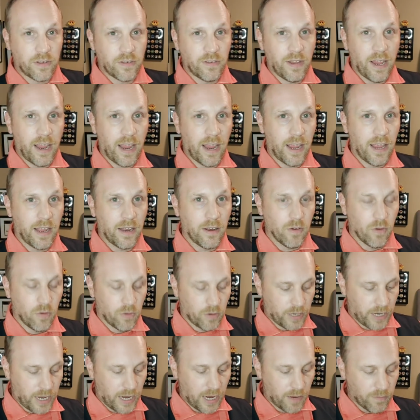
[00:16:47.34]
a tan
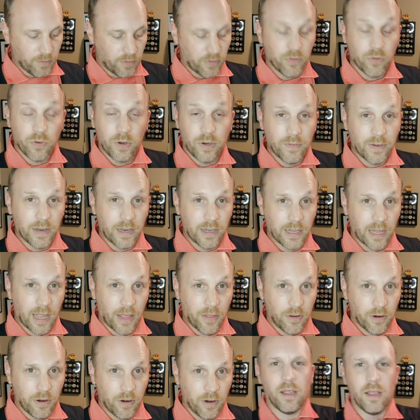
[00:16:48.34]
or canvas or even
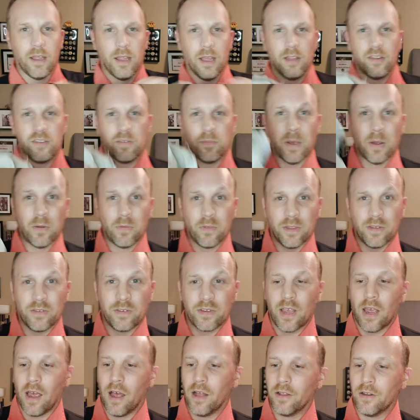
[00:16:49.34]
leather. It's about this
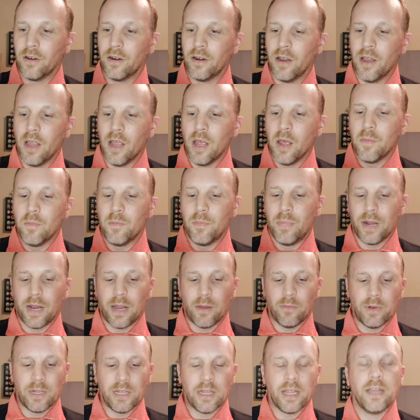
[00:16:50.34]
color, but I
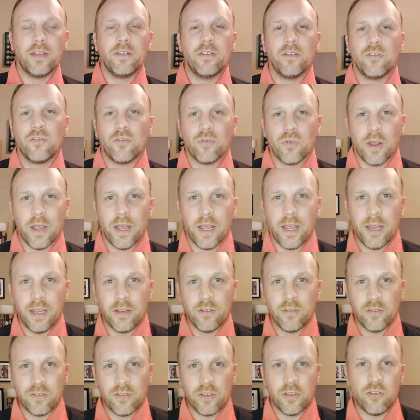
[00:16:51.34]
would like to try,
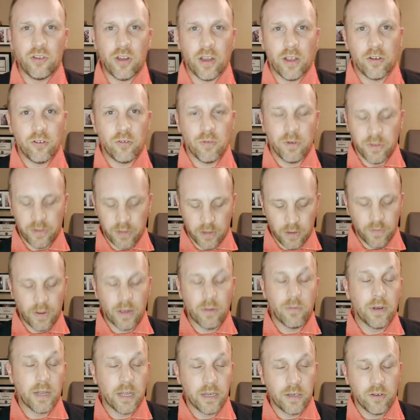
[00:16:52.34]
just to challenge myself, I
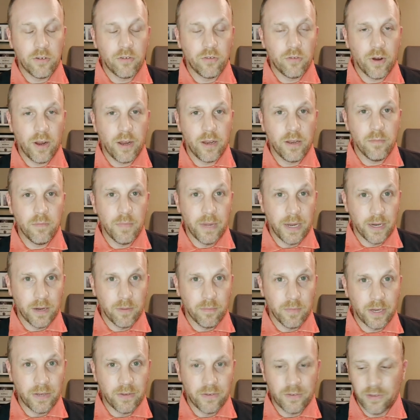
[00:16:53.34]
would like to try to make it
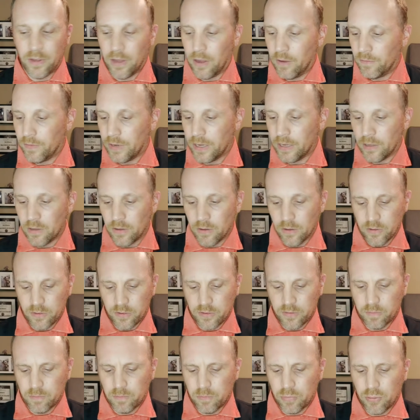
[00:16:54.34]
myself. It
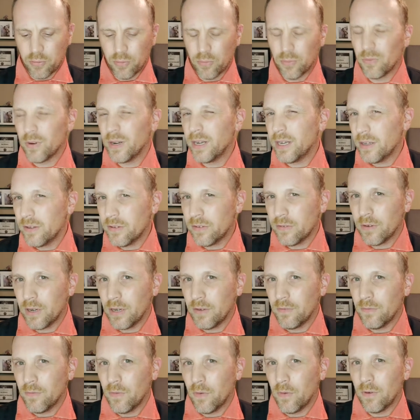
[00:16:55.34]
looks pretty
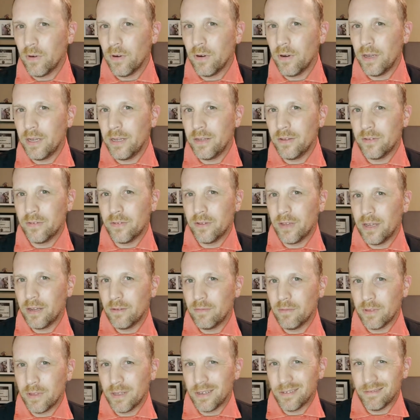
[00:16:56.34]
straightforward, he
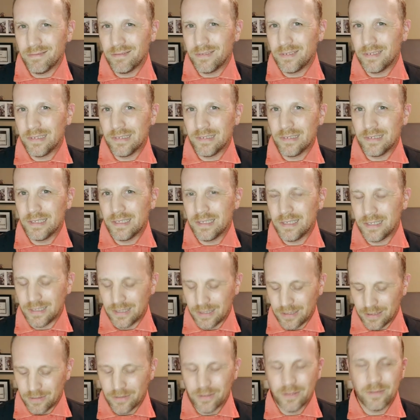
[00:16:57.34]
said, without really
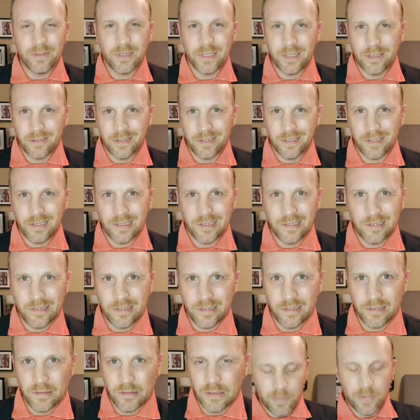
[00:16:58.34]
knowing what he's going
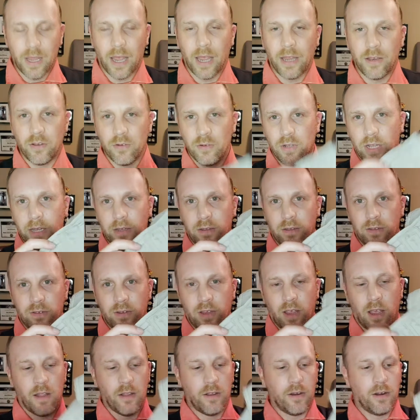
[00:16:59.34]
into. I do like this
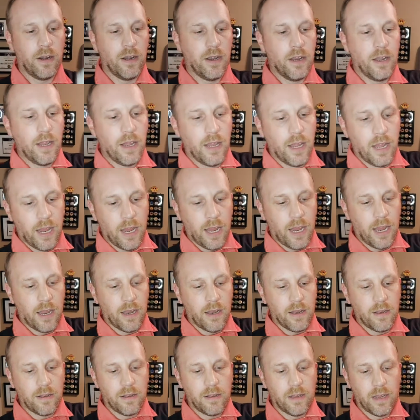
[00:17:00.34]
color,
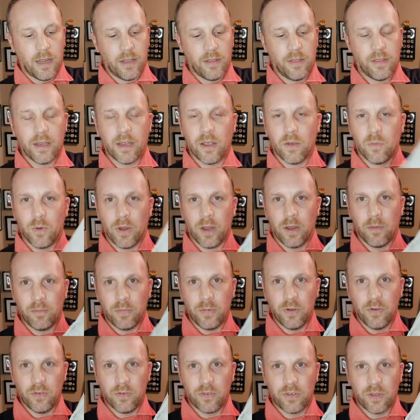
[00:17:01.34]
and I think I want
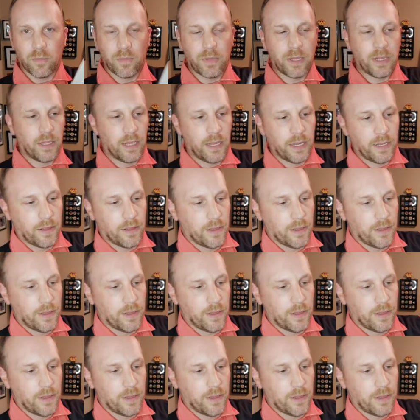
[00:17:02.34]
to use something like